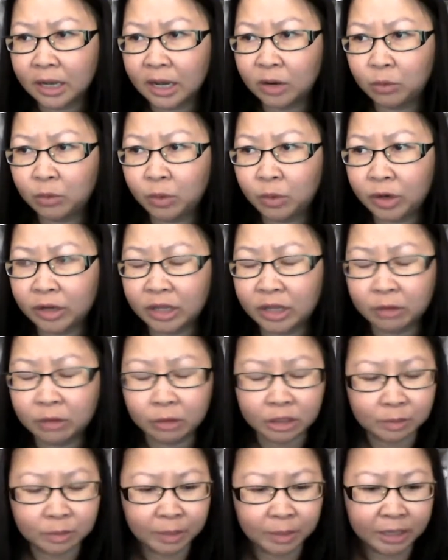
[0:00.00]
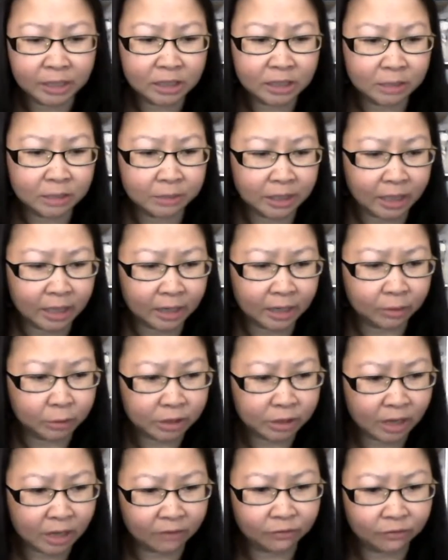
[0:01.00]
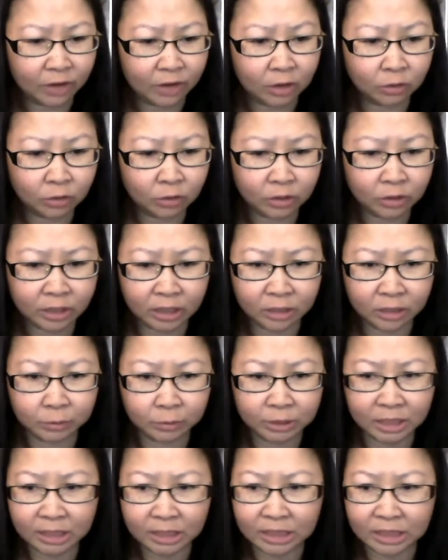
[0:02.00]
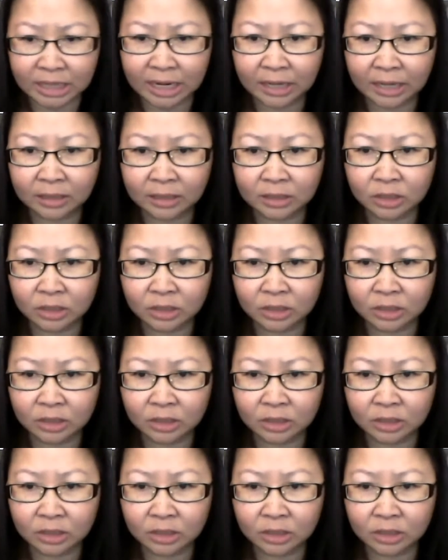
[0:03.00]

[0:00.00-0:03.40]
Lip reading: where they were explaining to me that it was not federal, that it was a state.